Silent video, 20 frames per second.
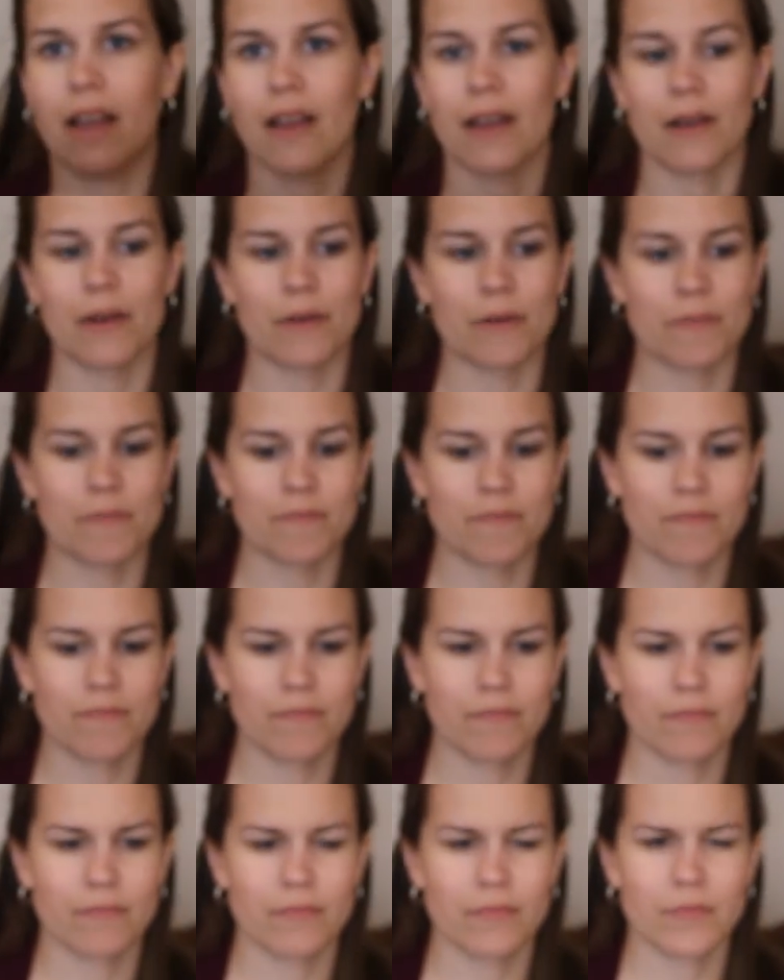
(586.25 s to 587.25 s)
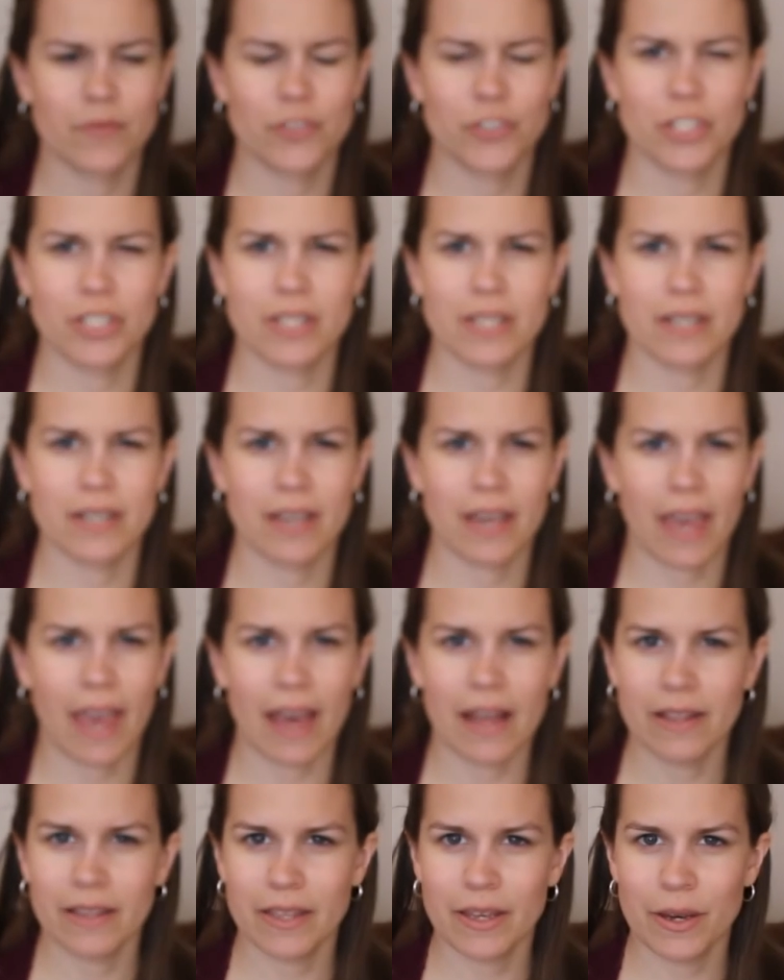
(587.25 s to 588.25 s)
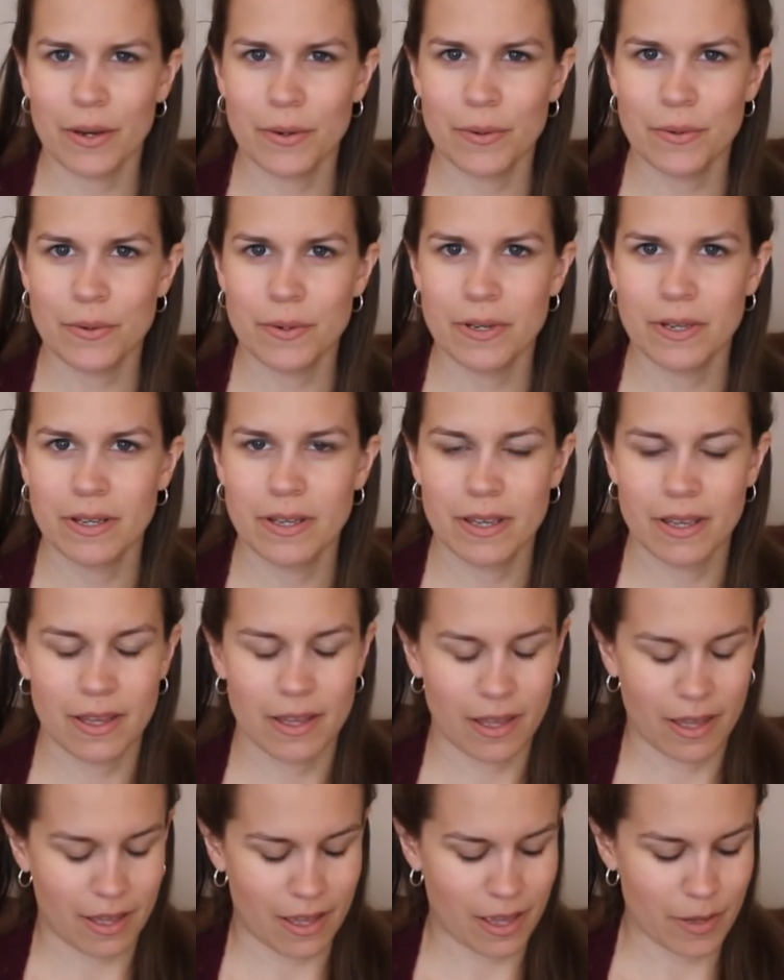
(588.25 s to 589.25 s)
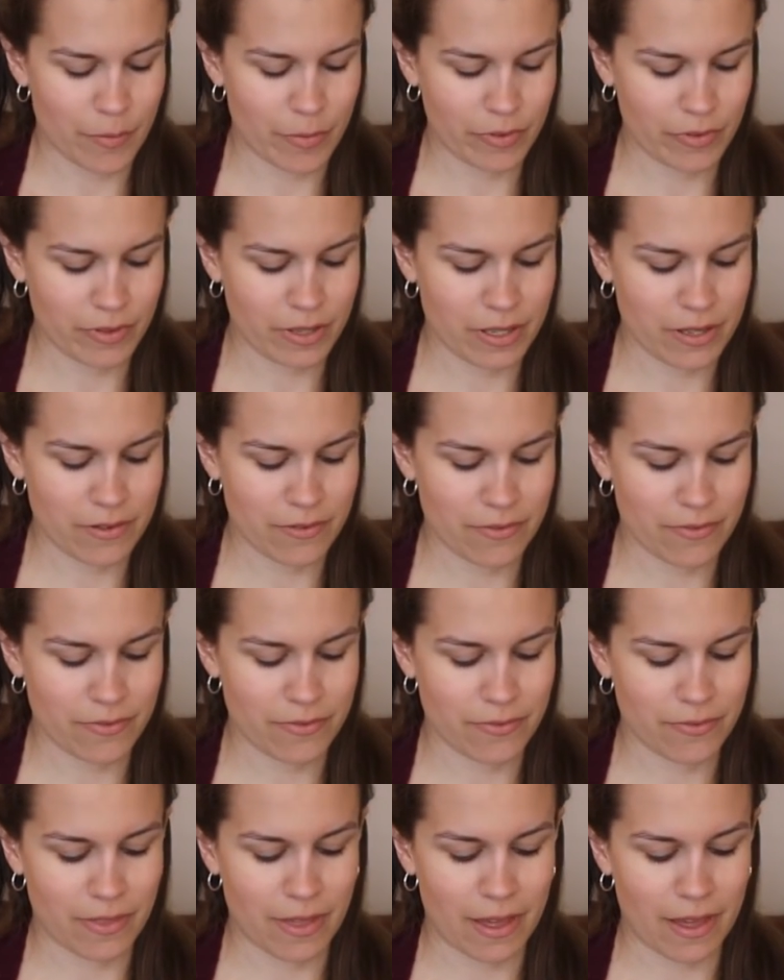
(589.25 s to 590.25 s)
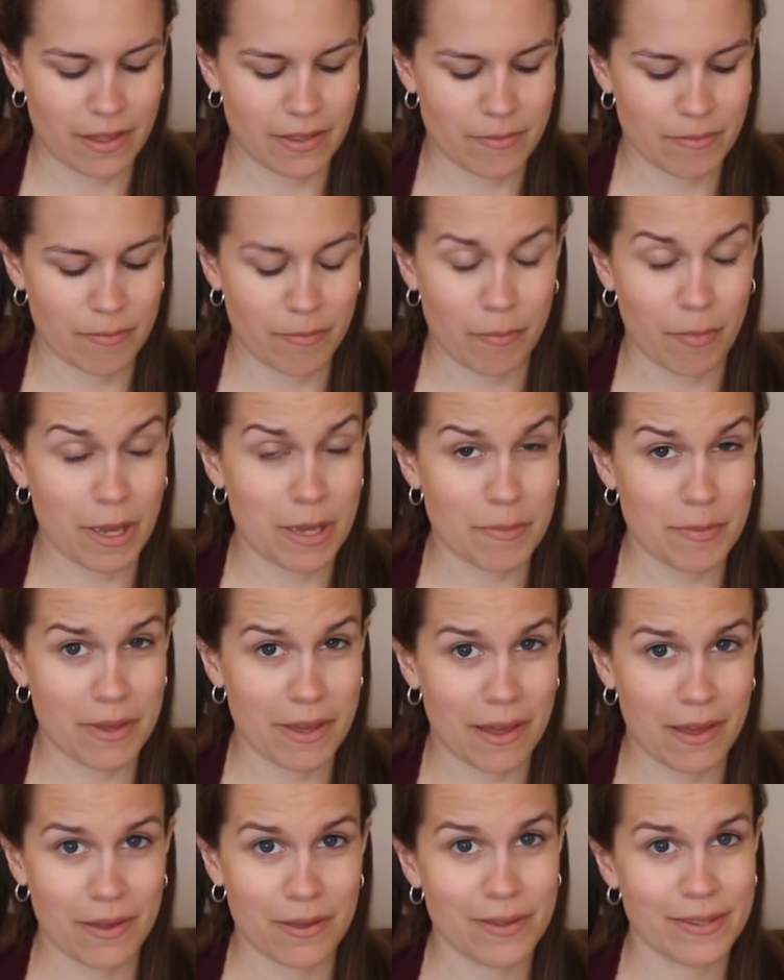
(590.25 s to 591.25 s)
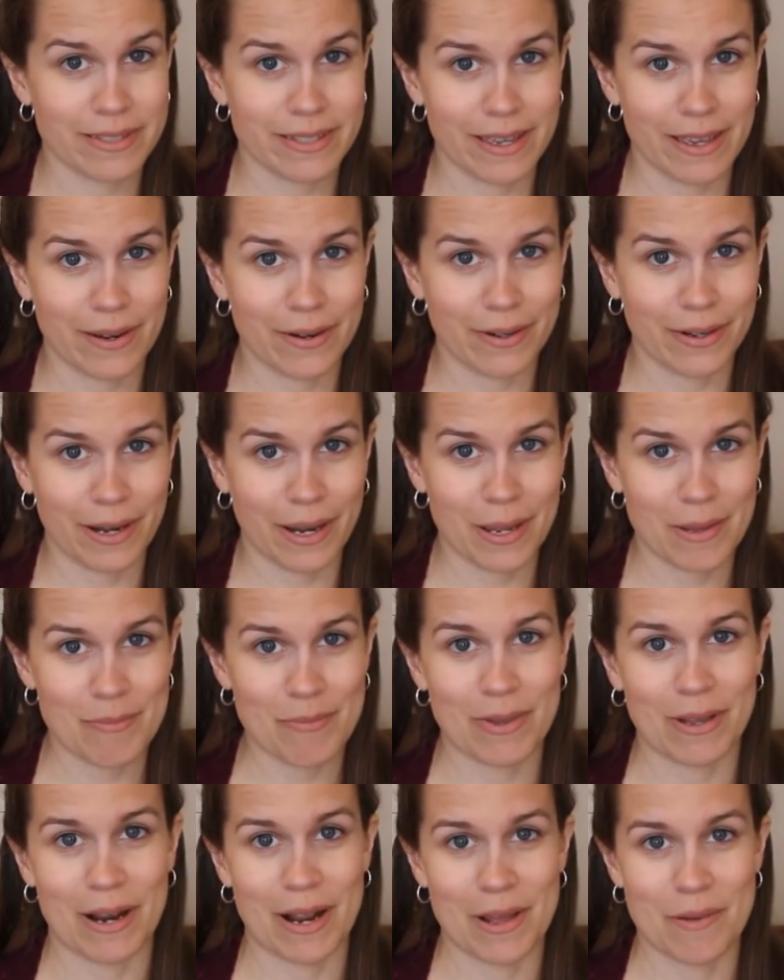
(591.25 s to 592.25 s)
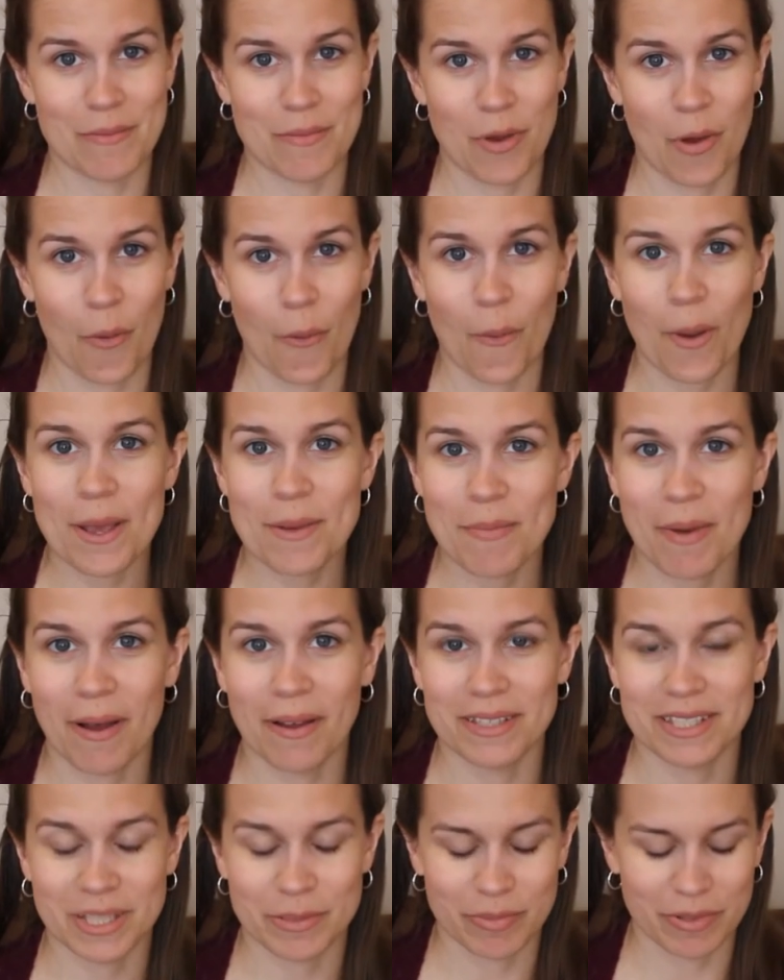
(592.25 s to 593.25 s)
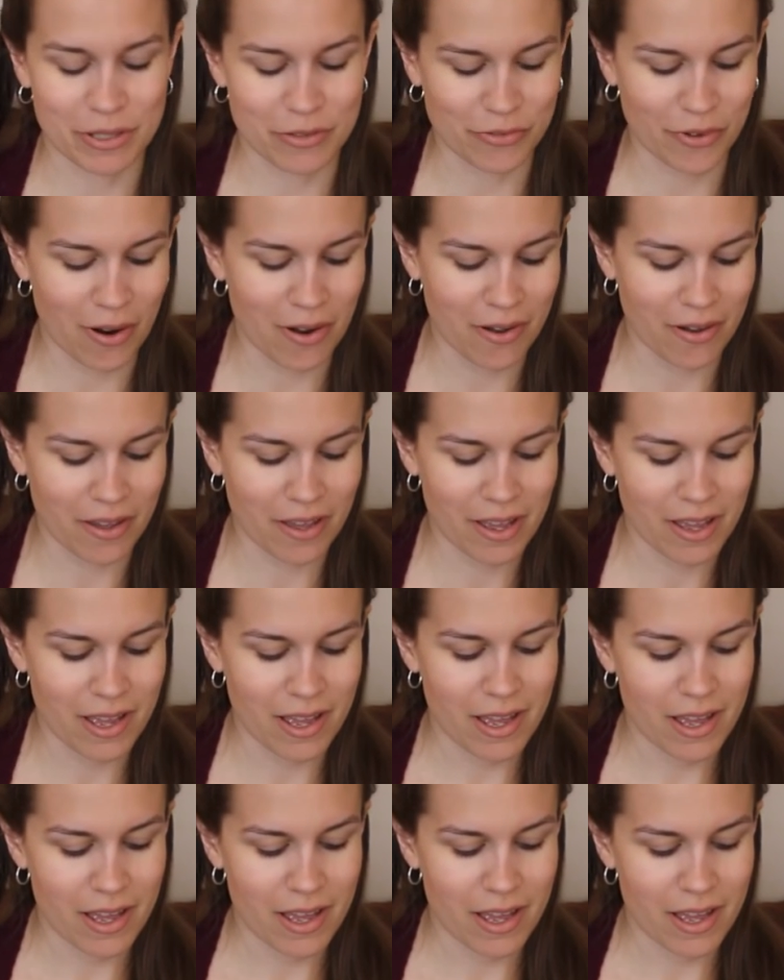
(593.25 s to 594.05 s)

um, Janina Kallio. I believe that might be how you say her name, but I'm quite possibly wrong.